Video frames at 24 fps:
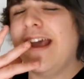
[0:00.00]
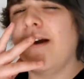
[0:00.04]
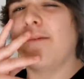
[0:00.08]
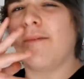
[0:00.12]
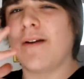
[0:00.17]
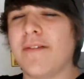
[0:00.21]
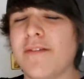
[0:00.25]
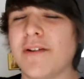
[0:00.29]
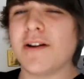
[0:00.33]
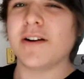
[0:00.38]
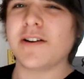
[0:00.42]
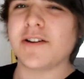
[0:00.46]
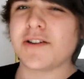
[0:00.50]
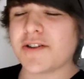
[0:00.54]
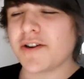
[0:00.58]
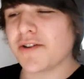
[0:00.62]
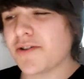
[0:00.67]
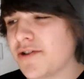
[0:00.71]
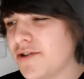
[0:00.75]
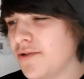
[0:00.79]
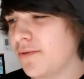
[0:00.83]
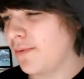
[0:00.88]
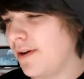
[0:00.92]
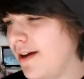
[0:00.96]
we haven't gone to
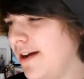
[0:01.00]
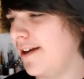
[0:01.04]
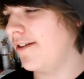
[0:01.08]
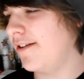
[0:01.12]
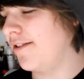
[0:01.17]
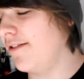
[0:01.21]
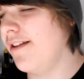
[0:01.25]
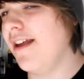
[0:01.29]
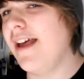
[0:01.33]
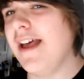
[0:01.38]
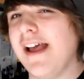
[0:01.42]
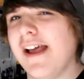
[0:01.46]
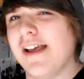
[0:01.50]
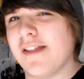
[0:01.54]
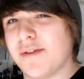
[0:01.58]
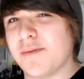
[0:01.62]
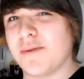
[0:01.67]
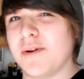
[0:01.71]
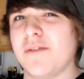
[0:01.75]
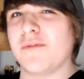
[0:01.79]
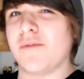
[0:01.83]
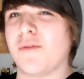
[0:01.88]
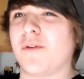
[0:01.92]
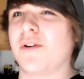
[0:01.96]
church in a while,
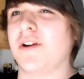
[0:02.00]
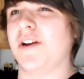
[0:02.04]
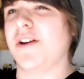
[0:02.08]
3 or 4